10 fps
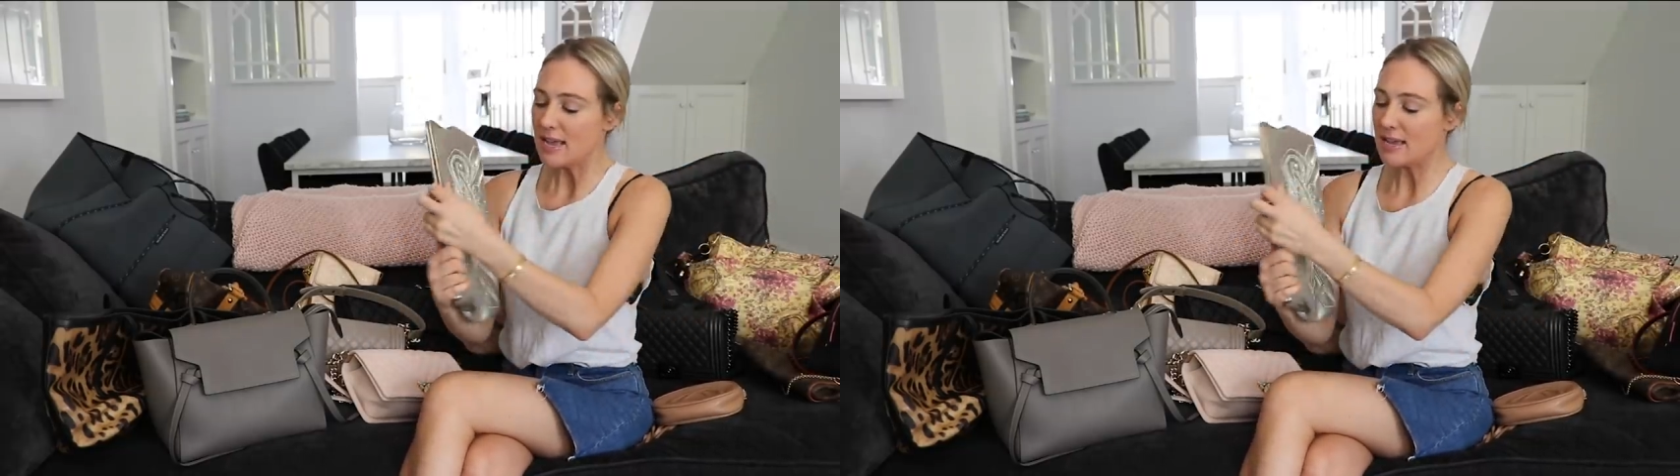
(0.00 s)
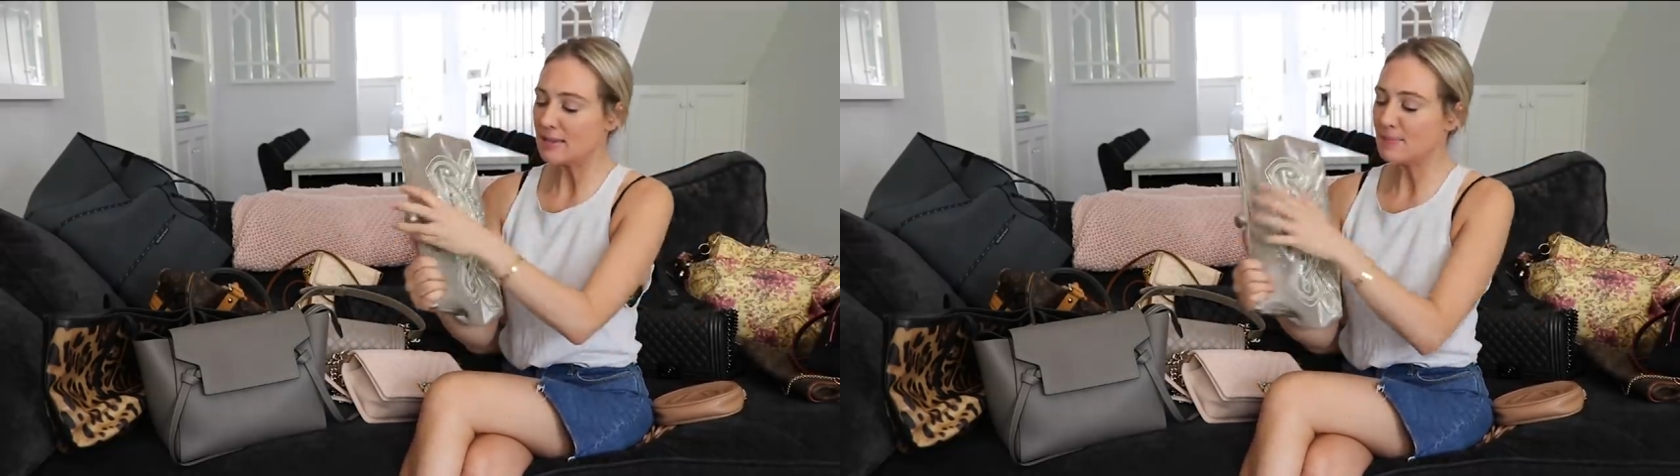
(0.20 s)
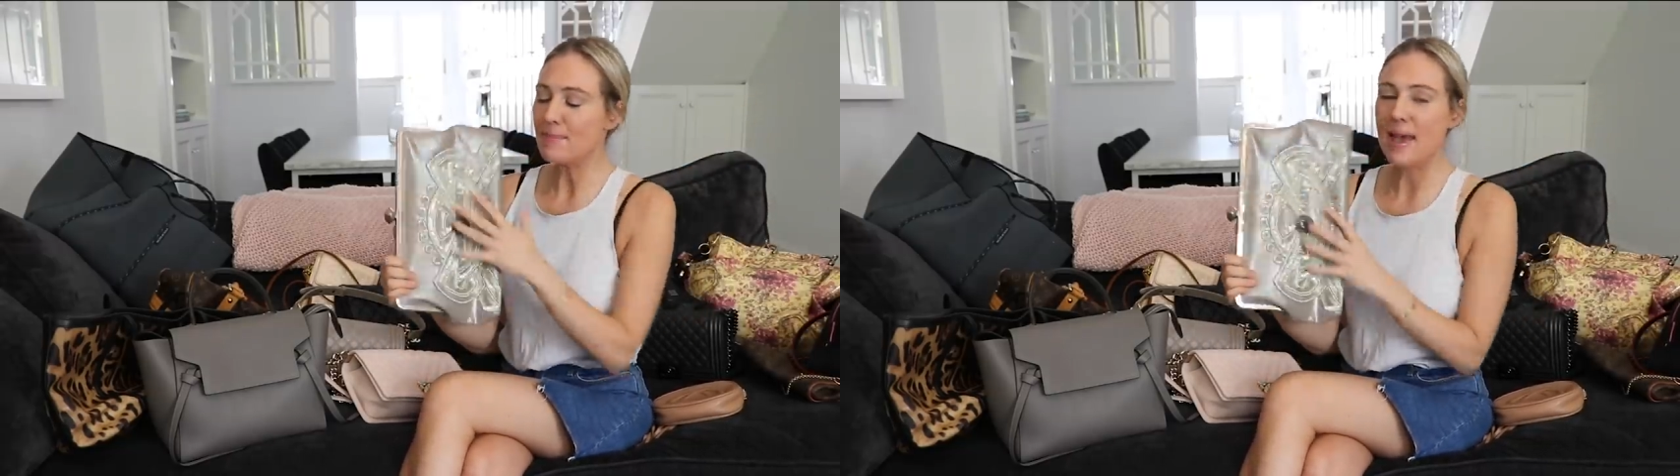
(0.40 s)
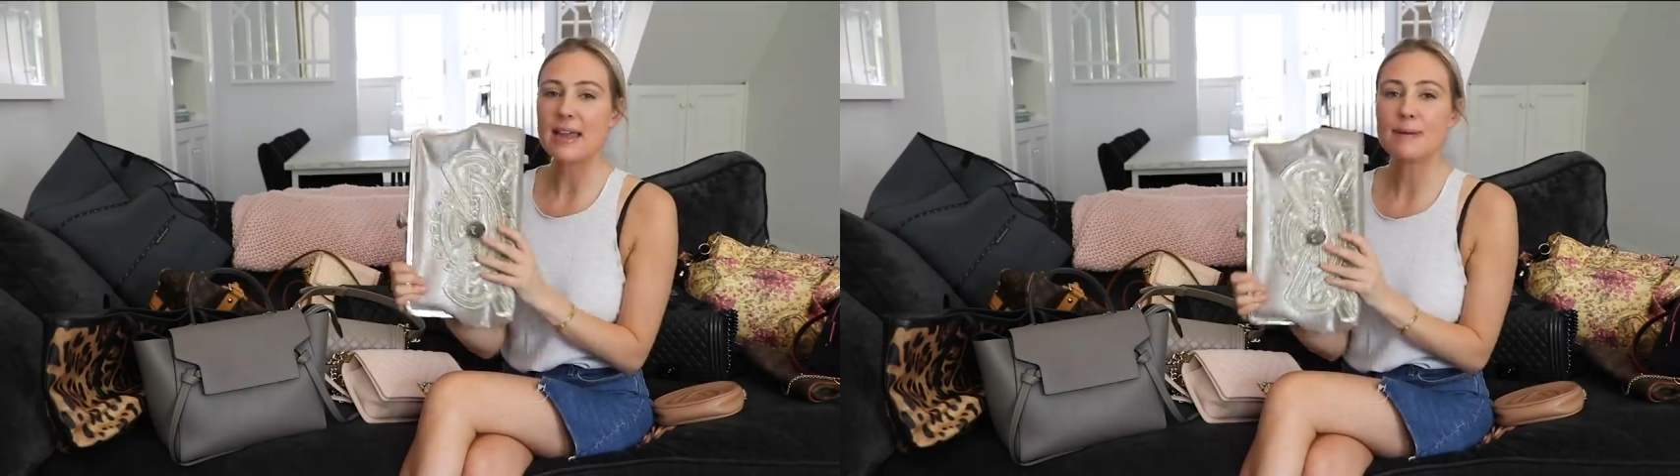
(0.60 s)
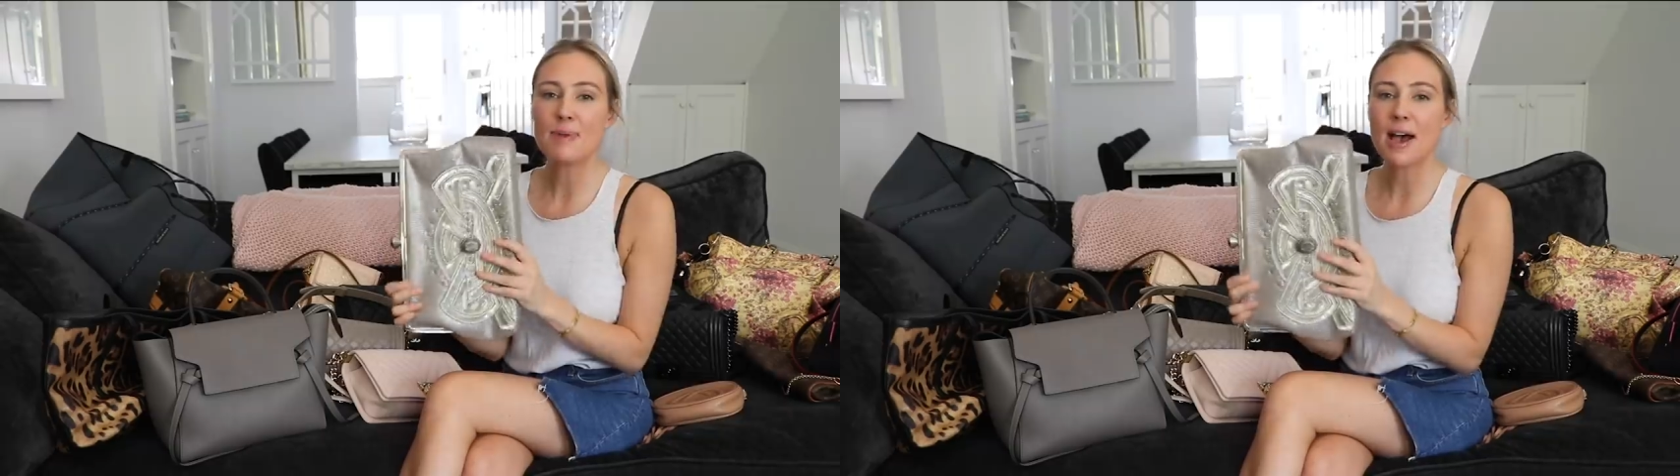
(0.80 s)
it's
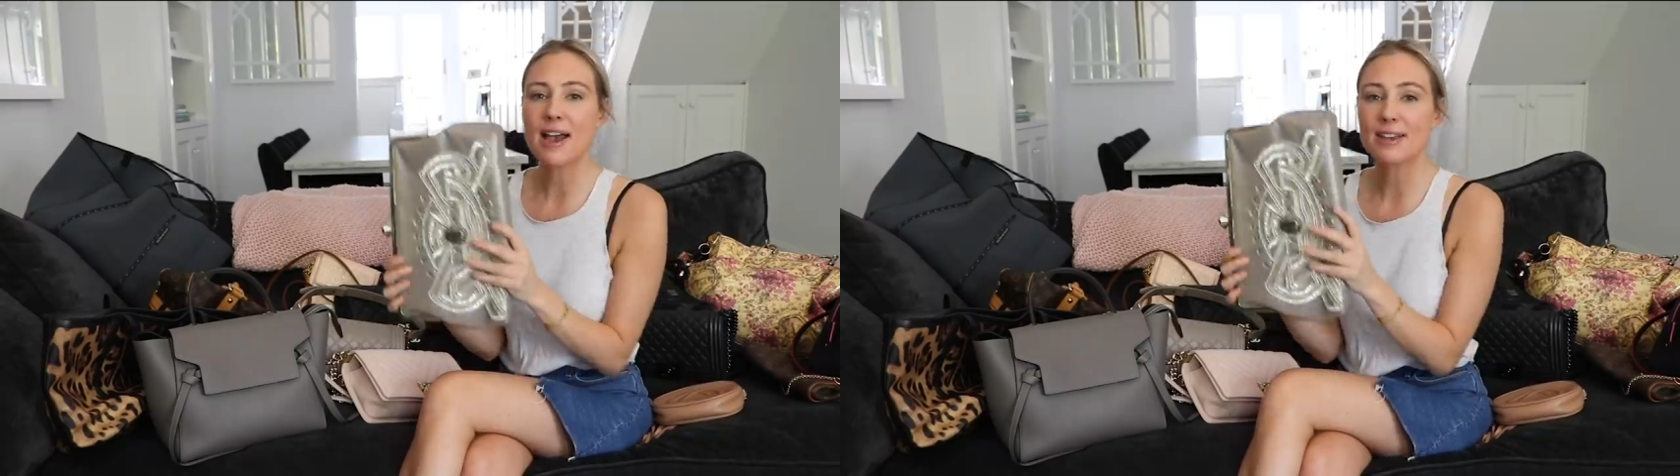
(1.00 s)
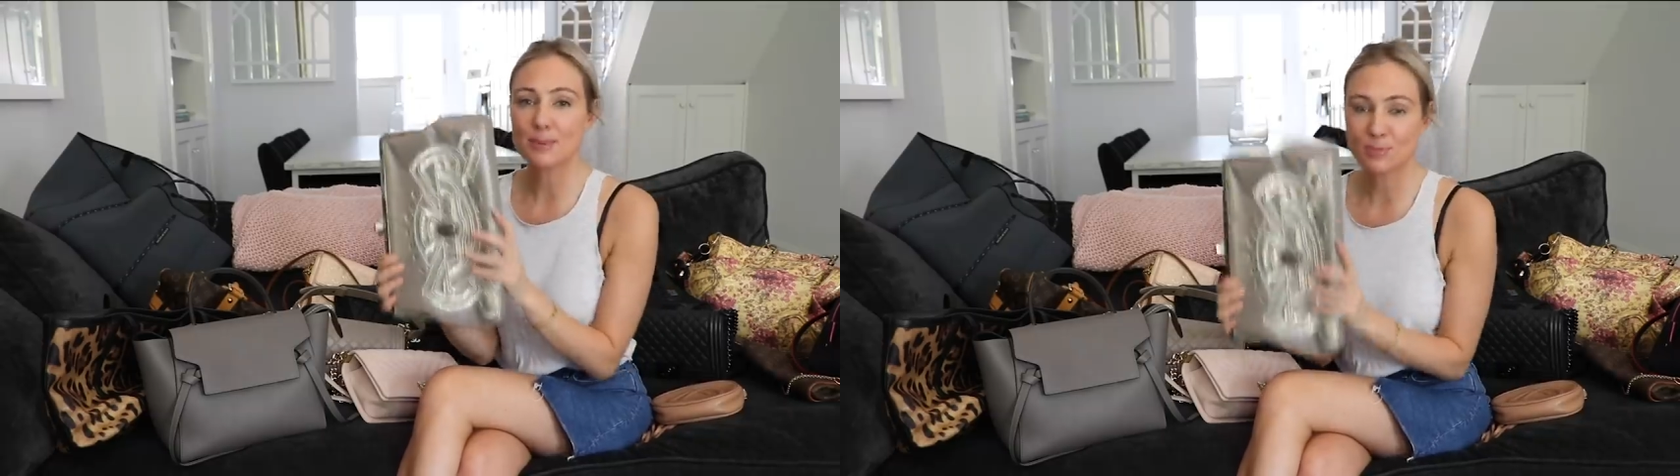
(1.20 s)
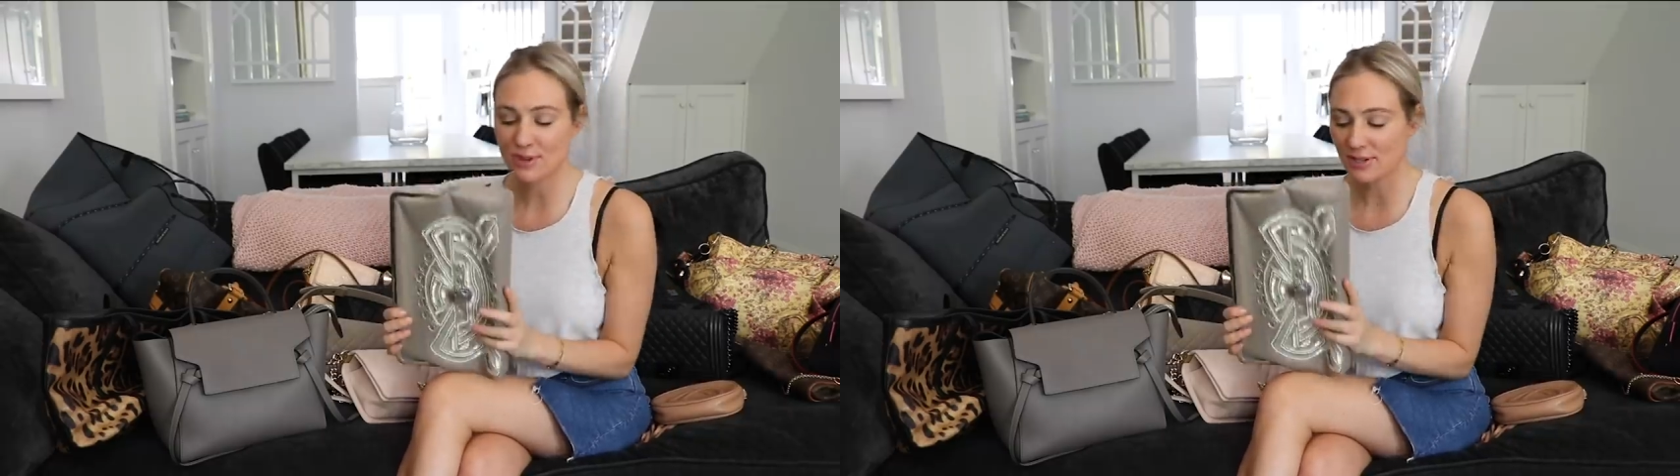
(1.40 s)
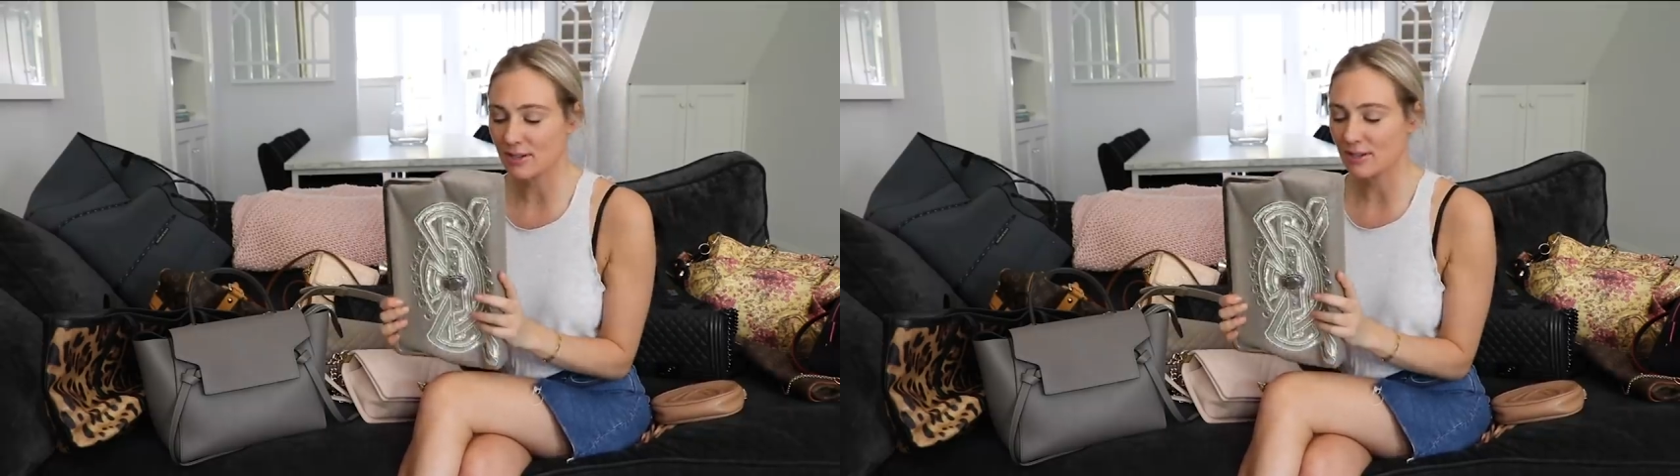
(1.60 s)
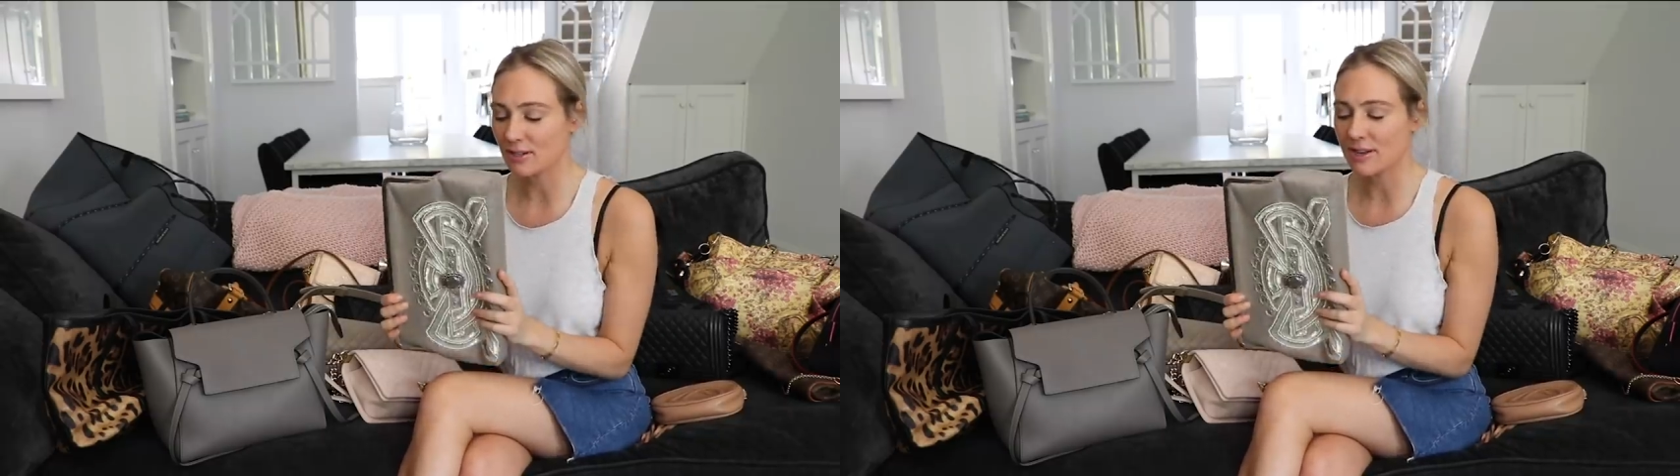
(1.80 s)
made by the prisoners.